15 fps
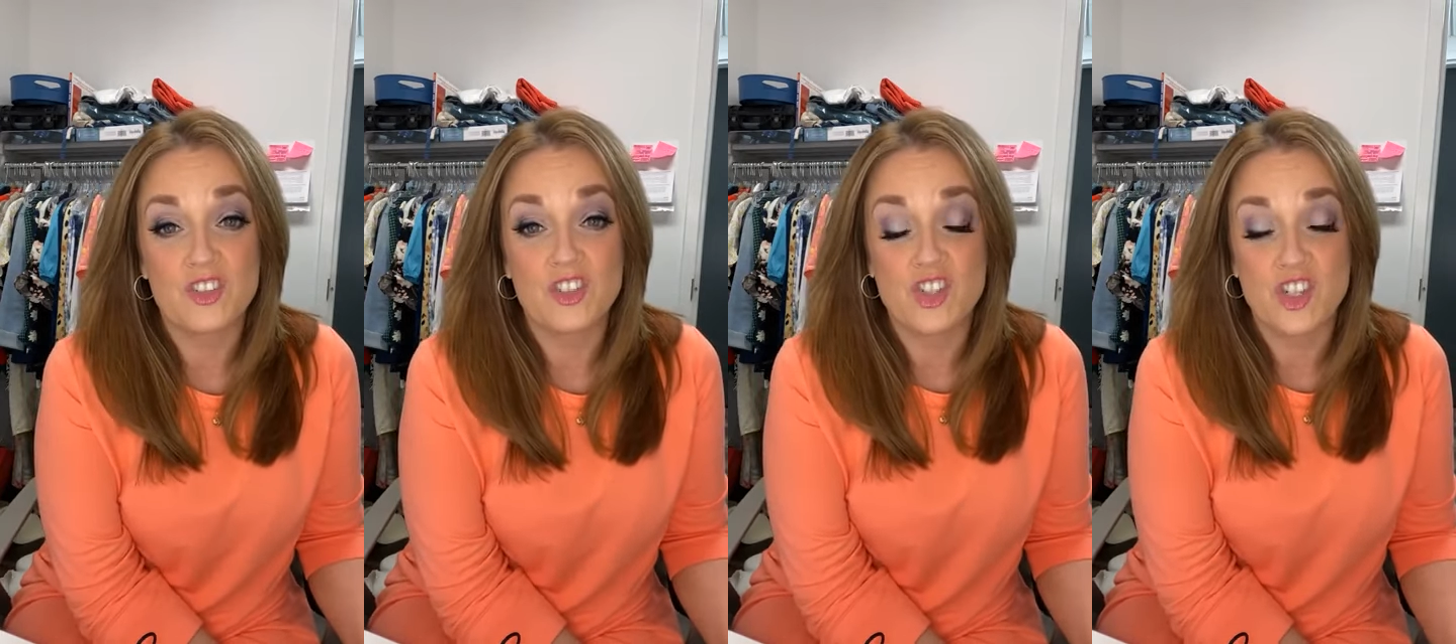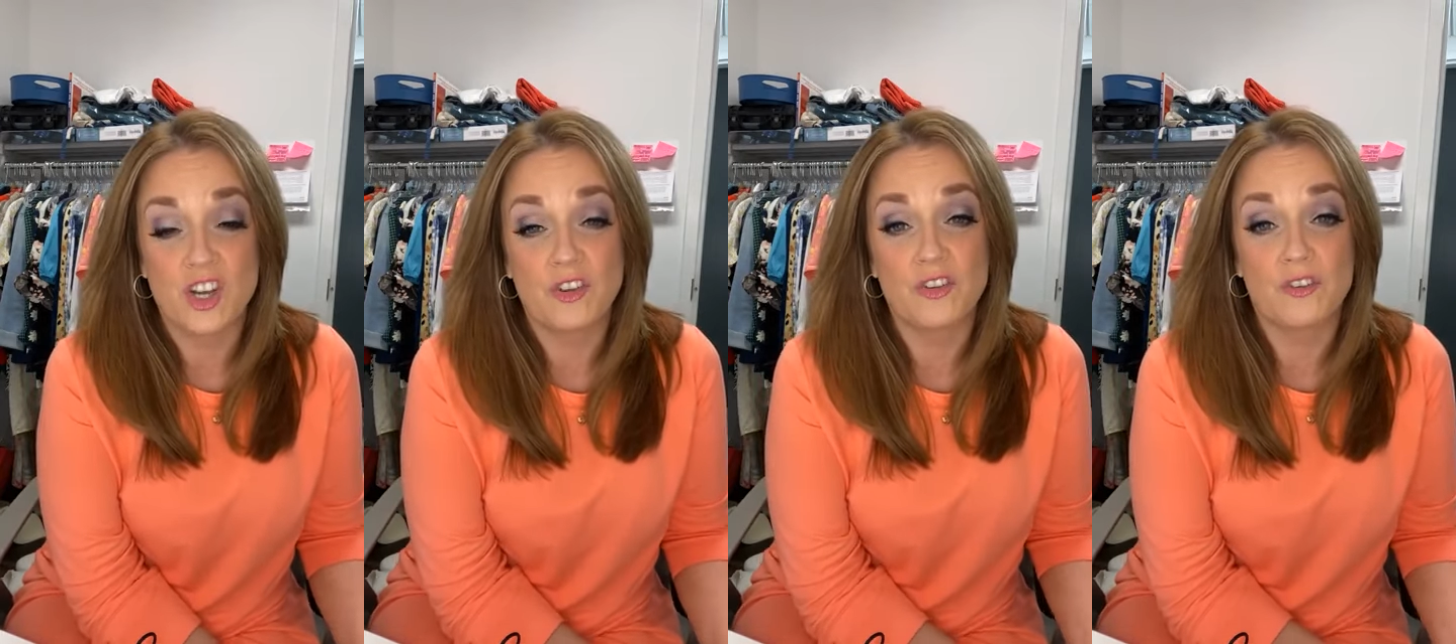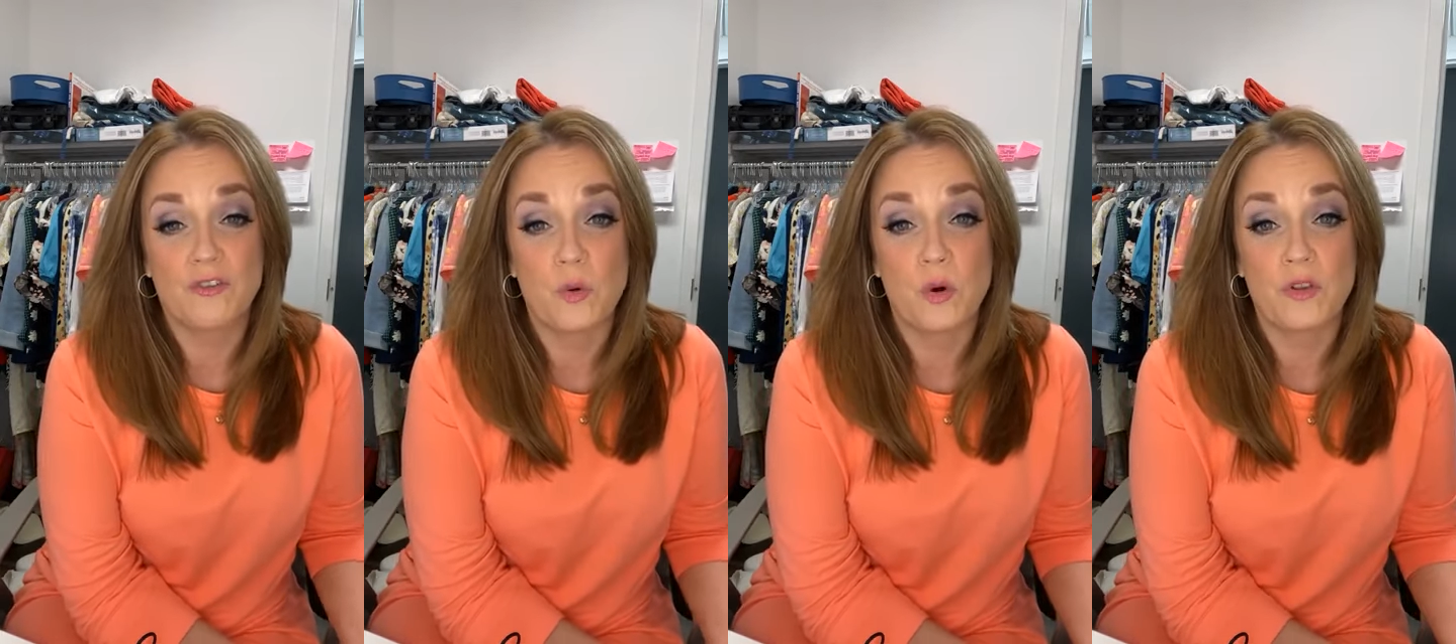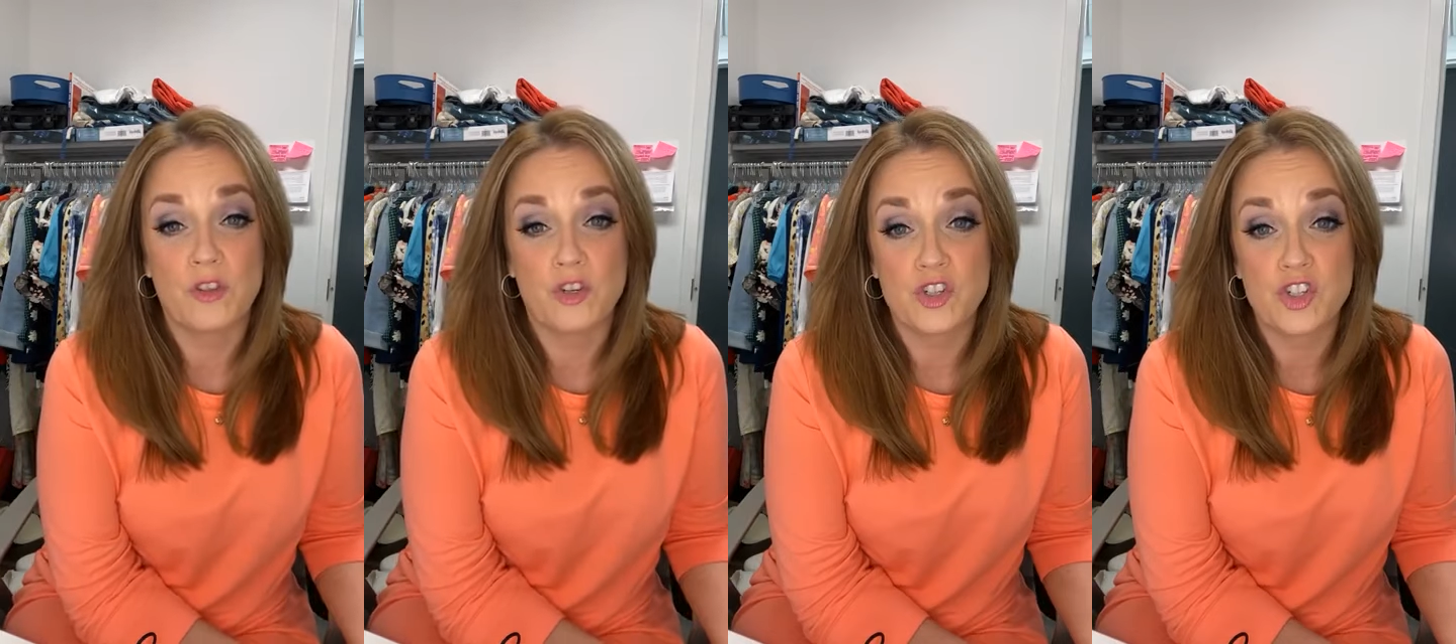just for
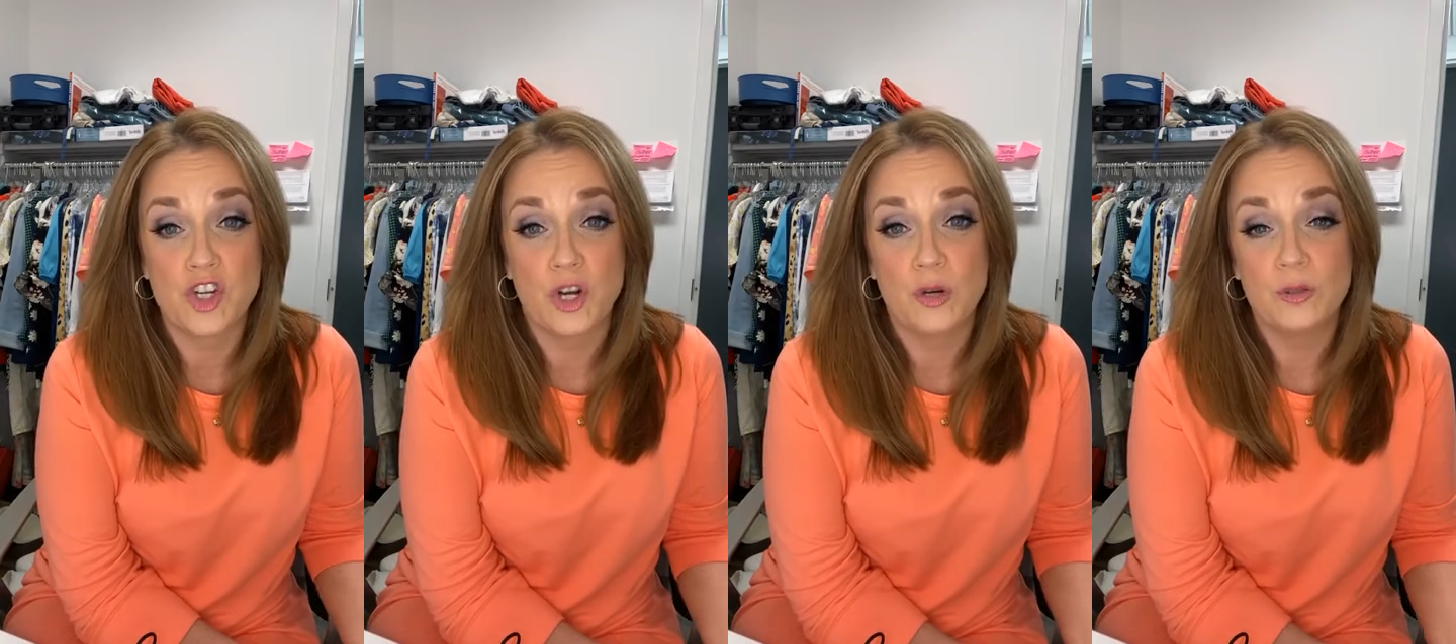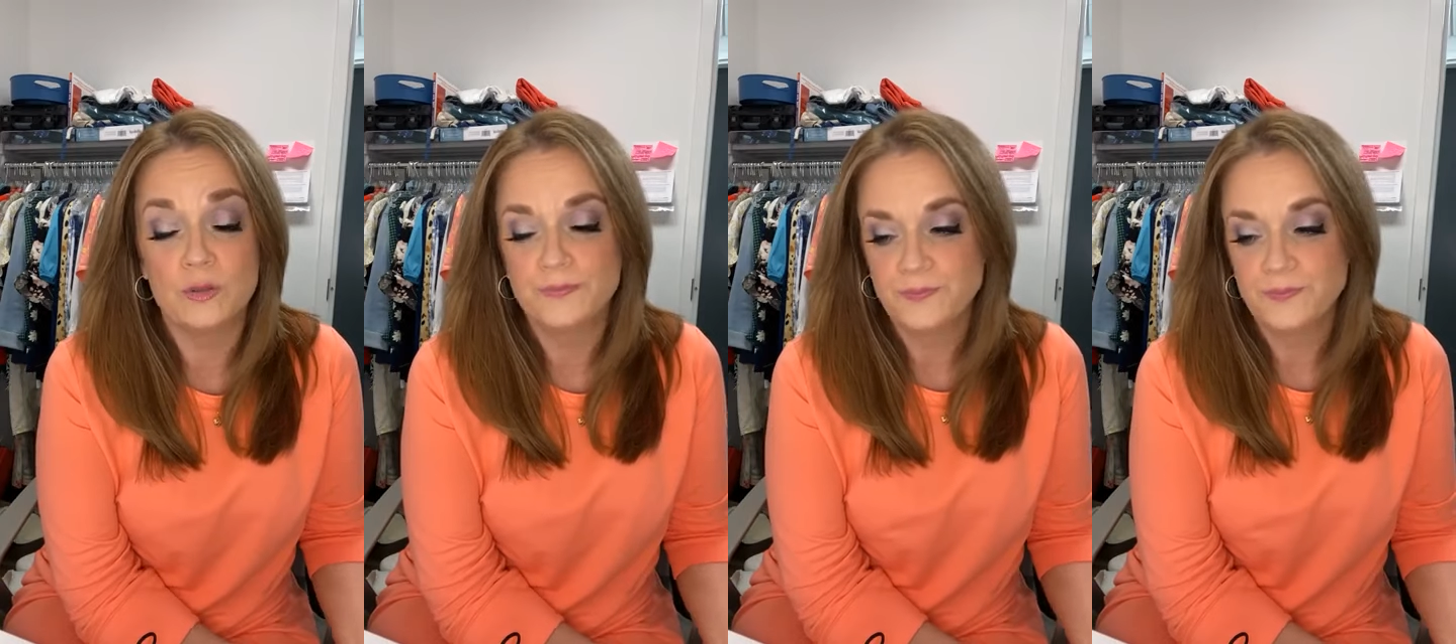the show.